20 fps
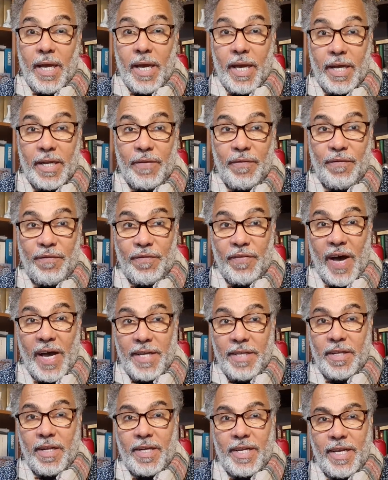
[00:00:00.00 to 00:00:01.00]
And
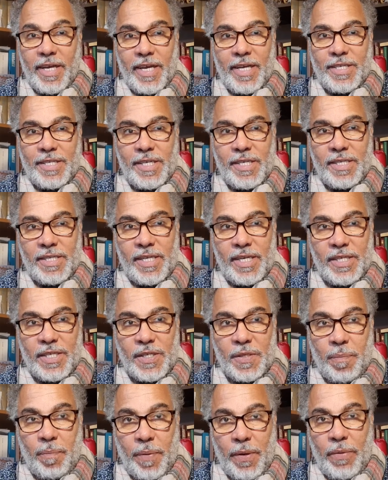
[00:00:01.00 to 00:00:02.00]
finally, it is the
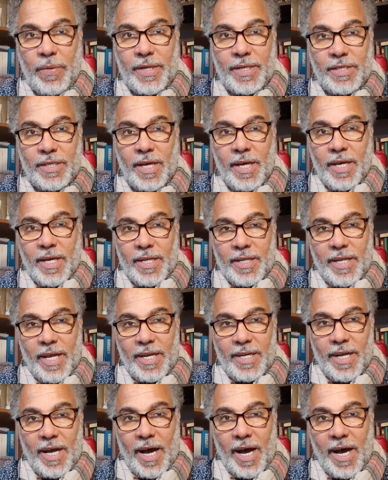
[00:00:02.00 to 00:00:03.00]
Spirit
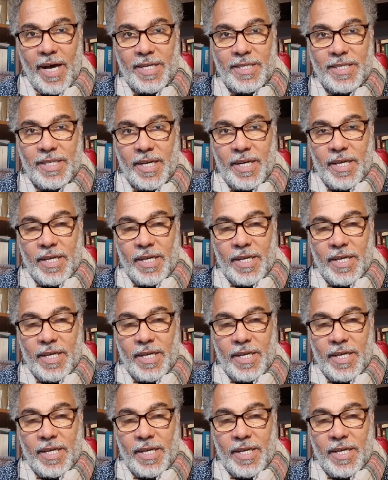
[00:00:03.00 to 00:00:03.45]
that has